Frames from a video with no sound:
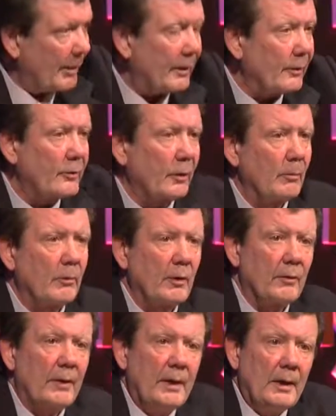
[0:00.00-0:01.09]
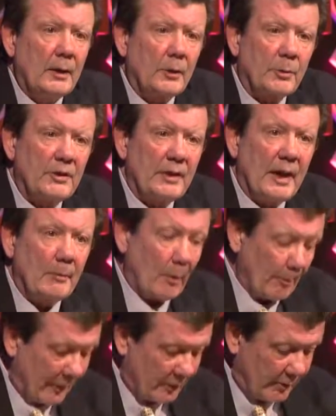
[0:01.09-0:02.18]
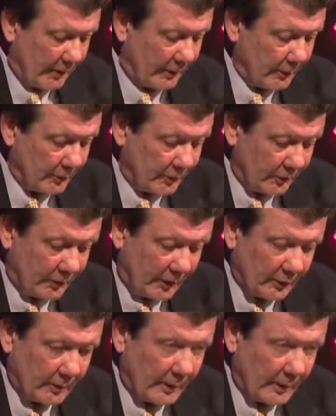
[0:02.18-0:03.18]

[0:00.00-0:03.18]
bit in terms of increasing that momentum and your success